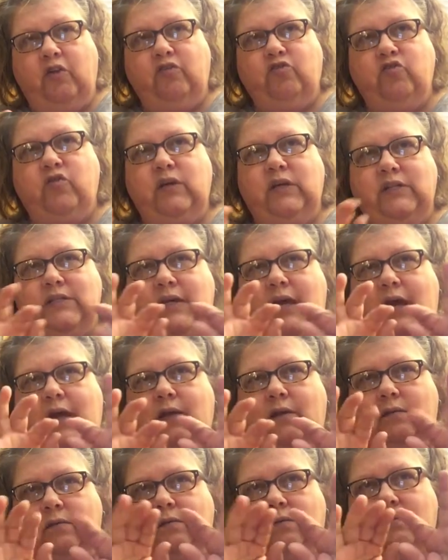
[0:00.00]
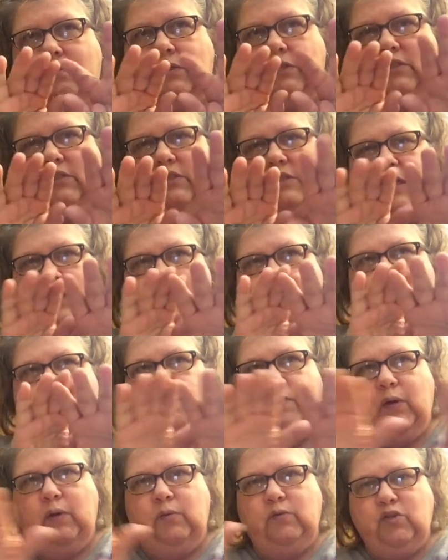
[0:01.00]
Tree. It's like
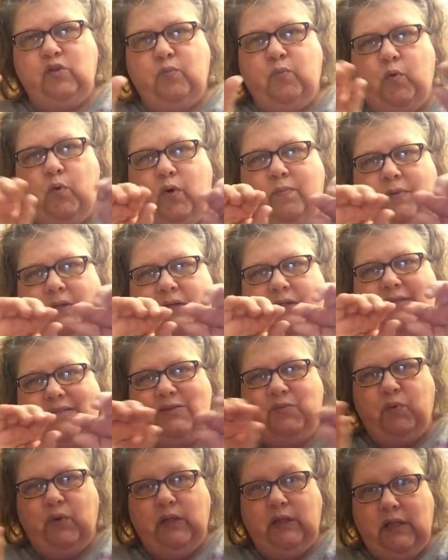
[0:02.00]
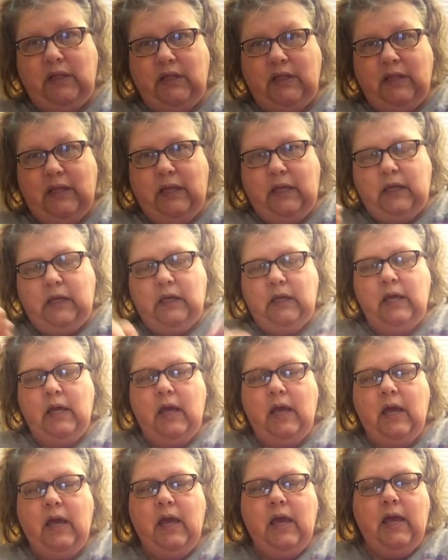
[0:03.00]
poster board, but it's really thick.
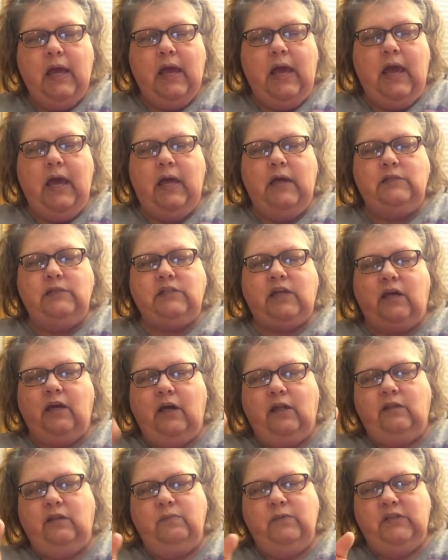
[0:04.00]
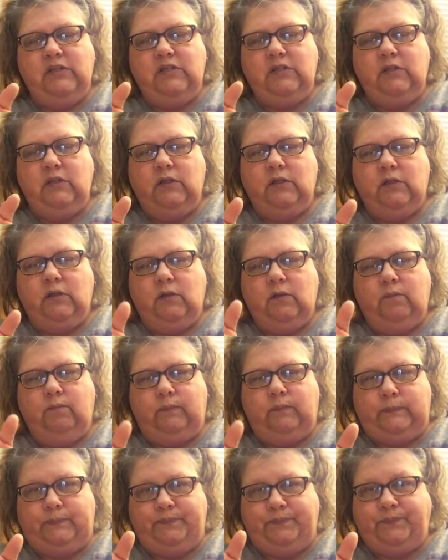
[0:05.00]
And I cut them into little
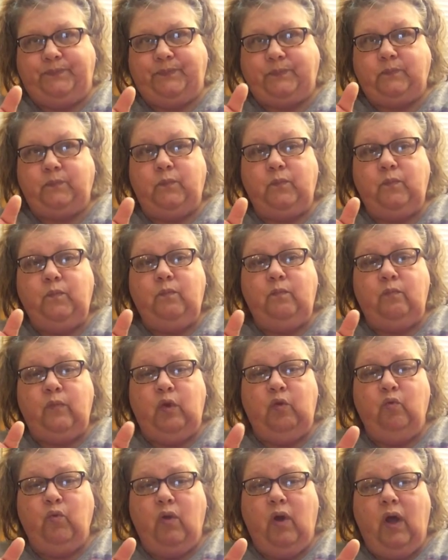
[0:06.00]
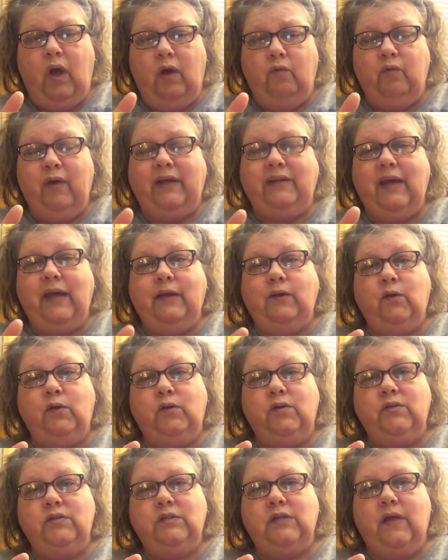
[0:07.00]

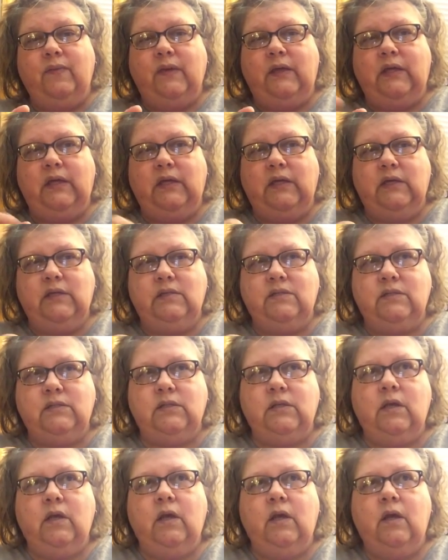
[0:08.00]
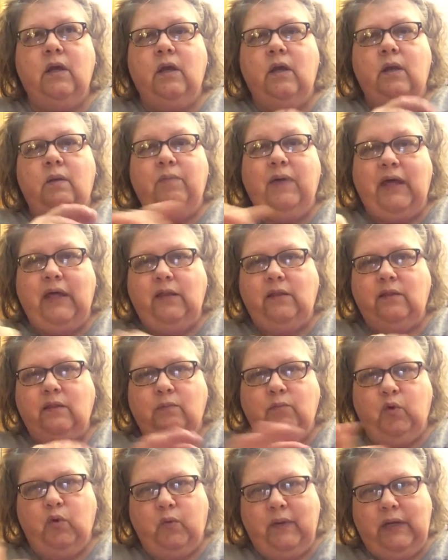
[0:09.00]
rectangles, and the kids paint
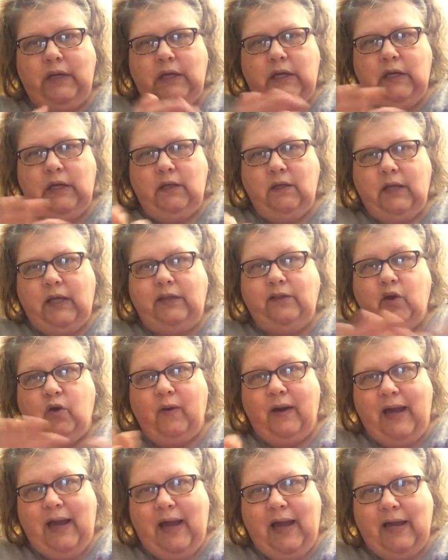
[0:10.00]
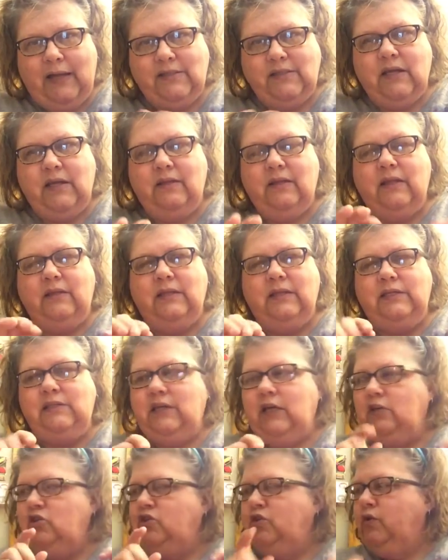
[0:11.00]
them green, like the grass. And then they
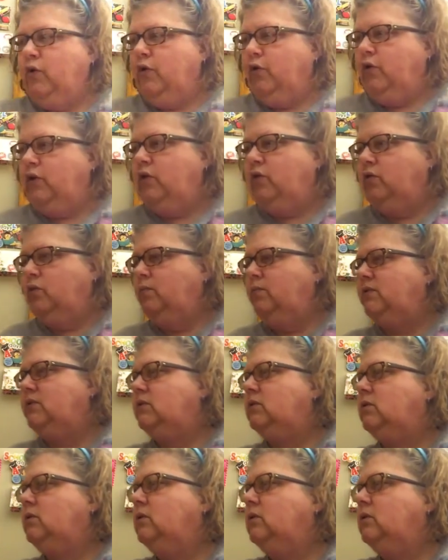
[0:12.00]
take sugar cubes.